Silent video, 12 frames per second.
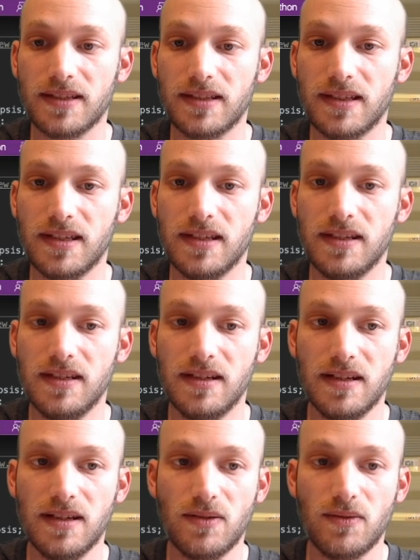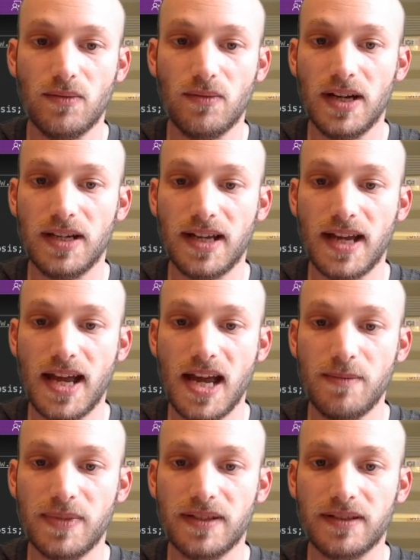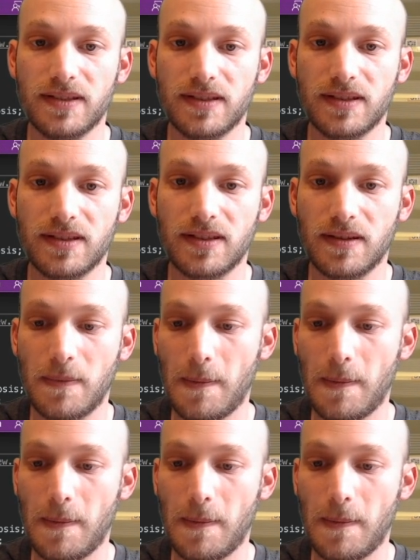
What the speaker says: see what happens.